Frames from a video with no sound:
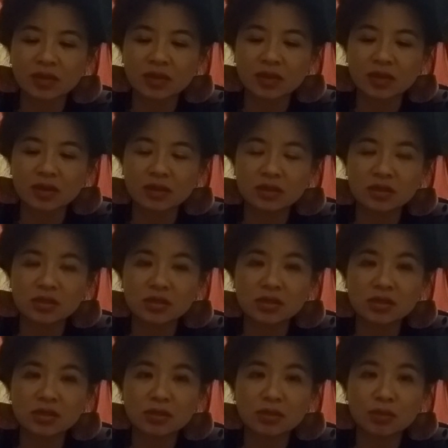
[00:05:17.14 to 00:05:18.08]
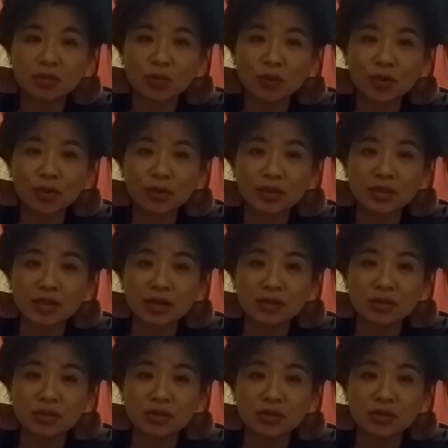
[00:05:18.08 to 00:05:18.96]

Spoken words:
it just boiled down to